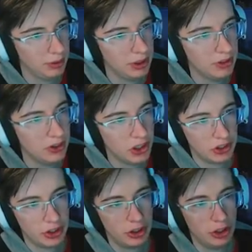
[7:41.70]
It's
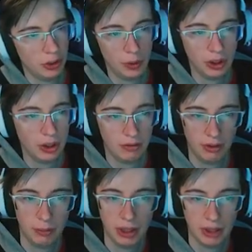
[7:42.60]
just showing off the
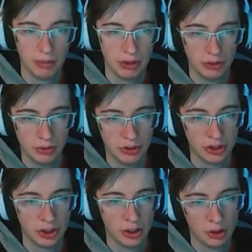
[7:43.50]
bare bones
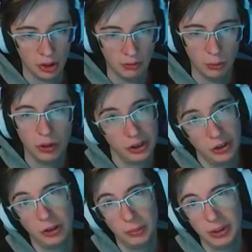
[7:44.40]
of what
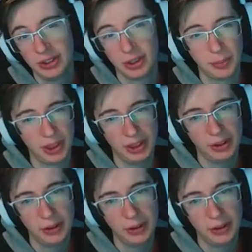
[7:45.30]
could be something.